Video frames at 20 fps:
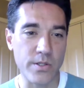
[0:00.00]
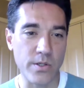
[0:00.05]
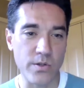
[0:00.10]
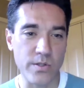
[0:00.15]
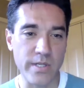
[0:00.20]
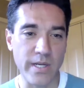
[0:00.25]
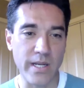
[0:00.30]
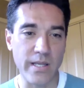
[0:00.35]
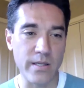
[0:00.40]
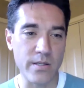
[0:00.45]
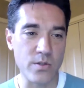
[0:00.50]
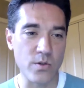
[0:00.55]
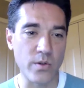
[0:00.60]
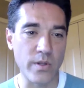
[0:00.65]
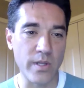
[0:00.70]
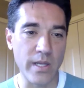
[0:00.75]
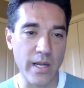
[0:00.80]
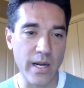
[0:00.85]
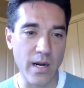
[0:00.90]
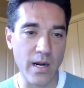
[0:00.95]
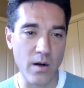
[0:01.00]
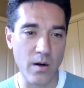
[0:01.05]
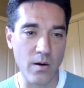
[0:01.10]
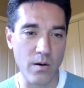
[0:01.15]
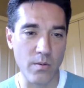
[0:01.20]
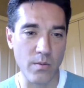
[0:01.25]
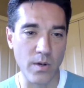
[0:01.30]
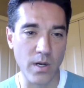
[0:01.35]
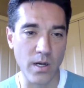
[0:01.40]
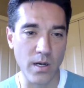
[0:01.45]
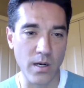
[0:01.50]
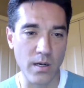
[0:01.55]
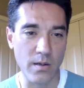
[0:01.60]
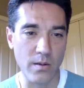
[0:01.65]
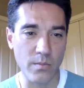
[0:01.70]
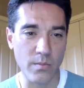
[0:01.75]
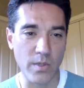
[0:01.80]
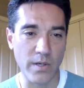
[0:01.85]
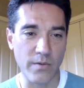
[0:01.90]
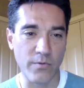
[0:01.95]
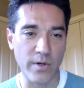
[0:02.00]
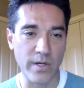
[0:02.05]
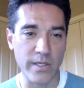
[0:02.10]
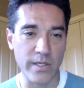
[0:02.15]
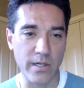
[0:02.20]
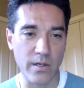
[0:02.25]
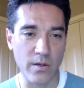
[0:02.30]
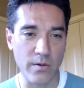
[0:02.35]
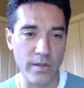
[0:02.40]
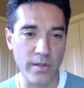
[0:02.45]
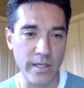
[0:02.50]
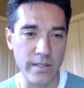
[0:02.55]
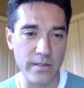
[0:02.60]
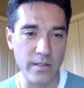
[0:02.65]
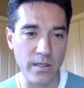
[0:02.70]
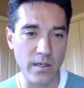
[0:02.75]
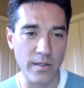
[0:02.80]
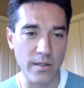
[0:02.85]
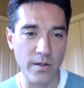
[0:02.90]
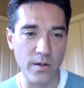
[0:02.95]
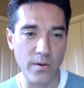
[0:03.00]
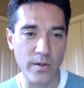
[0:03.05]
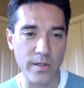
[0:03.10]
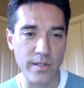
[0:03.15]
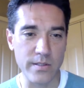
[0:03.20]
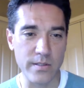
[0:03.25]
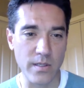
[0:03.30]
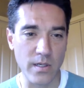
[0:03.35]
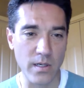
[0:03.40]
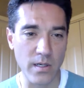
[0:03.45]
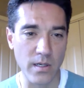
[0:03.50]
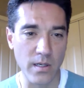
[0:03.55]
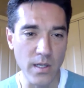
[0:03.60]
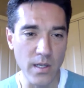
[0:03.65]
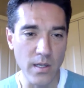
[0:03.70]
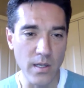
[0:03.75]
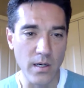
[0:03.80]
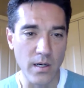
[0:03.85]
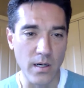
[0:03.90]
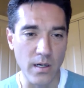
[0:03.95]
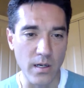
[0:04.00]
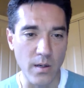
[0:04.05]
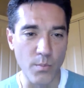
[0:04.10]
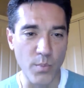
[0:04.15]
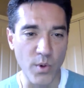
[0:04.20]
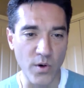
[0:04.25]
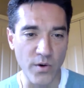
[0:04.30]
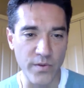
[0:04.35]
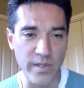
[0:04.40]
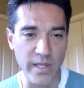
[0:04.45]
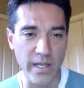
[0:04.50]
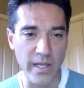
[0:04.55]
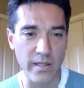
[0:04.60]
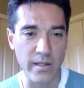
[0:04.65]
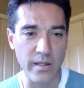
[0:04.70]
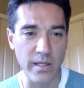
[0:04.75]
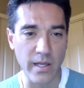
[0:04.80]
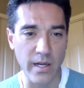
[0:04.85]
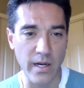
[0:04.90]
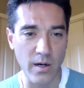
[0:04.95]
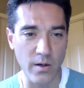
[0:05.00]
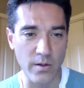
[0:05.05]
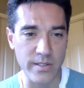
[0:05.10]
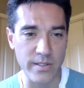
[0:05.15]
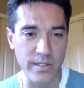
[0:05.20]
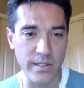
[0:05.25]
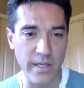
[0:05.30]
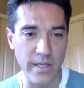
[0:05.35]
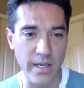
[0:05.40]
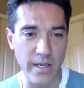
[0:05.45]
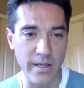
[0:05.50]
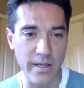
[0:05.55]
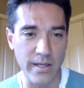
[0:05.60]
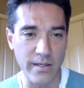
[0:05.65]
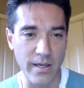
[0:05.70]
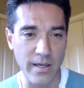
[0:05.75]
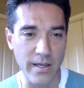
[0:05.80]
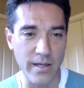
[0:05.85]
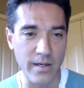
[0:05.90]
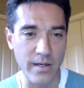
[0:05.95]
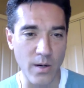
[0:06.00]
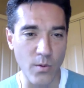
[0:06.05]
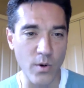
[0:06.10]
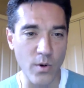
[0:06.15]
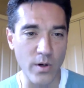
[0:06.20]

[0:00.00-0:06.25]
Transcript: say this on the air, my friend here, that there is a birthday in the air today, and I want